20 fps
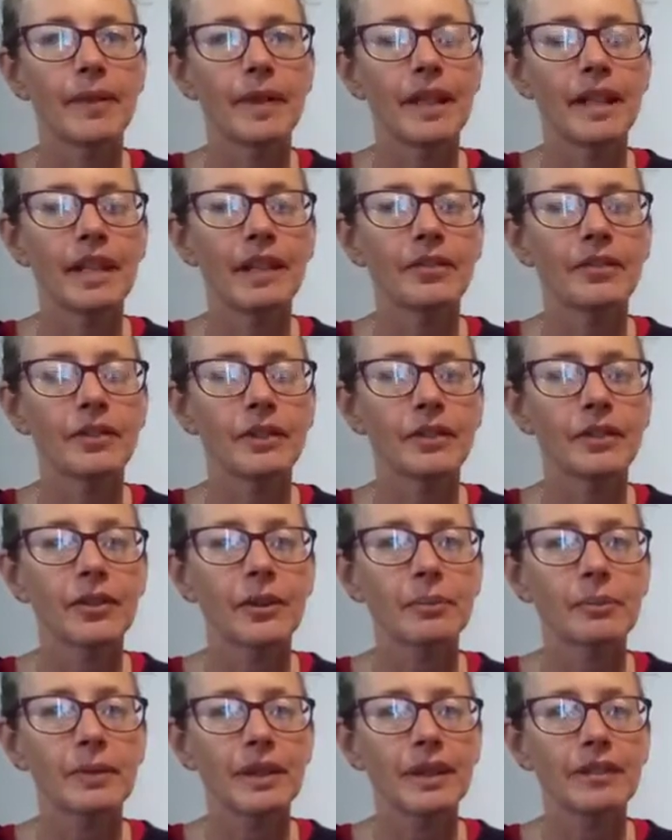If you have
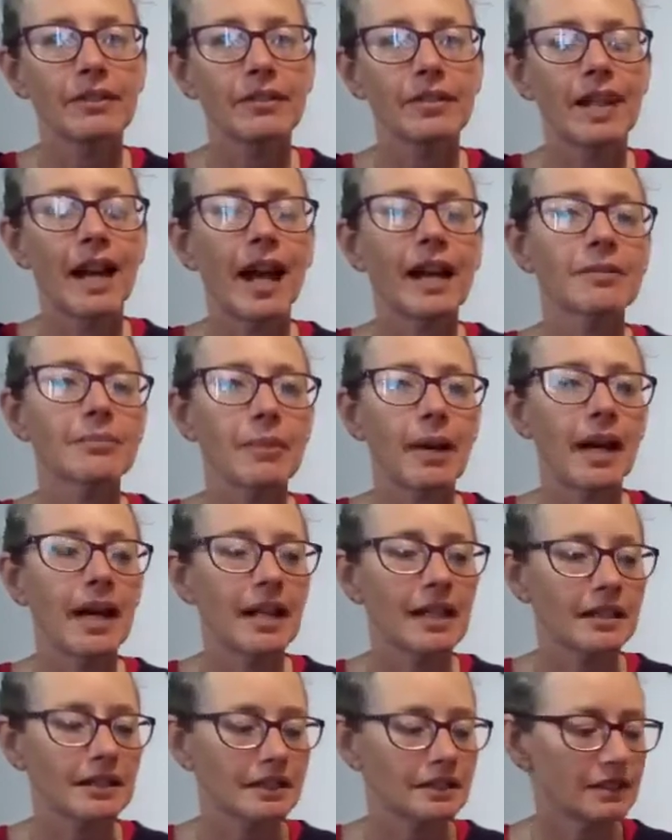something that
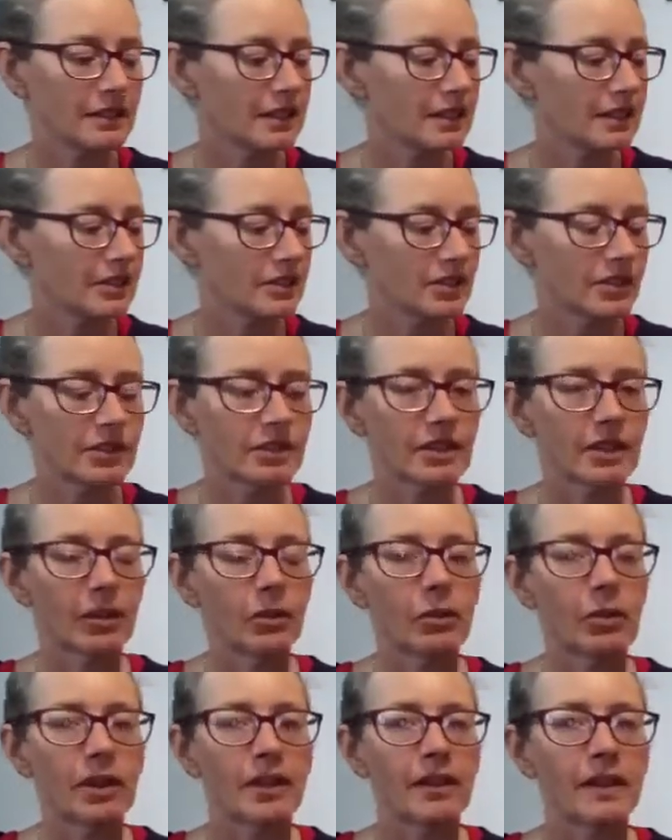bad, it's just not
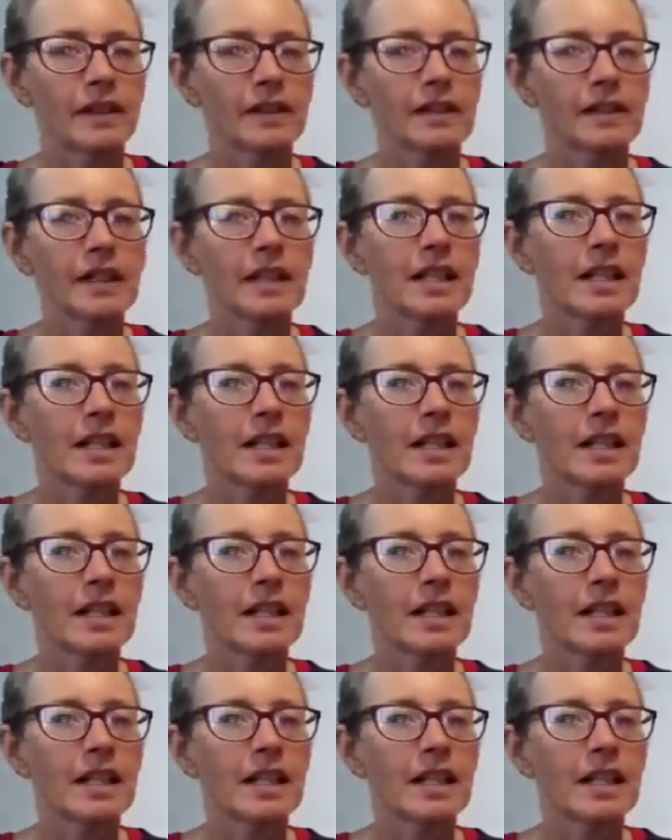worth it.